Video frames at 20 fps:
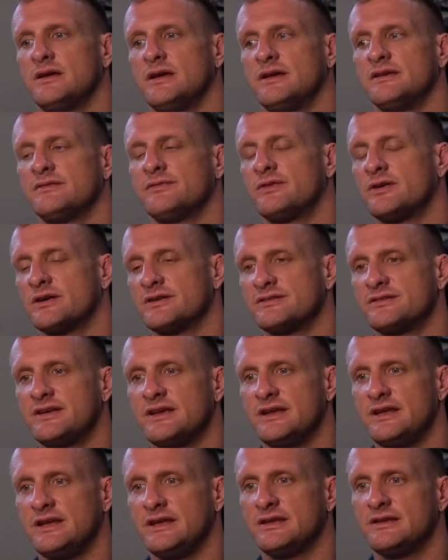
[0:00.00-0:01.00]
as far as
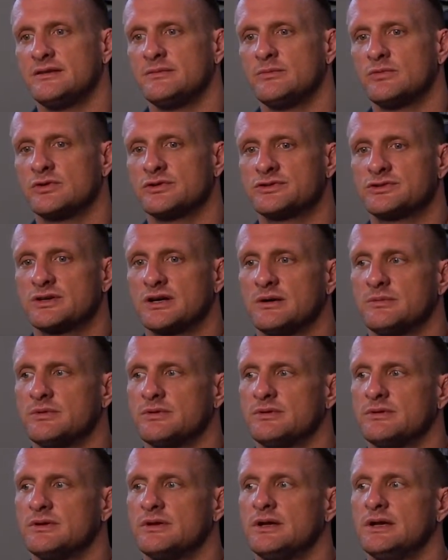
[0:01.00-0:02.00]
getting into more
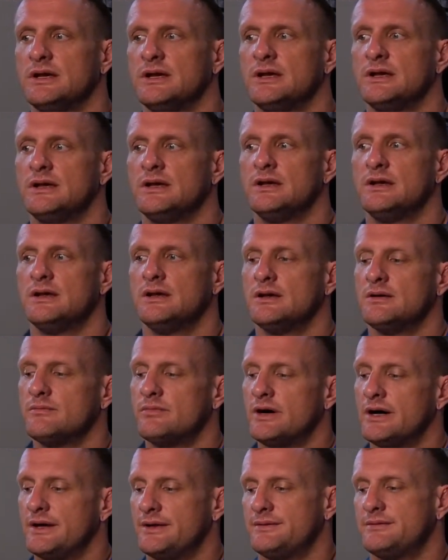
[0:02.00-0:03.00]
trouble.
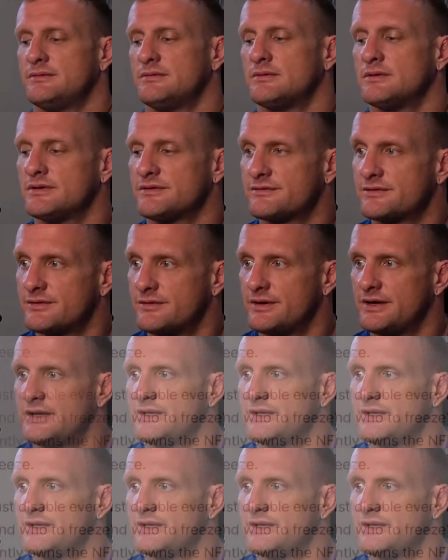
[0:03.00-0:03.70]
But let's go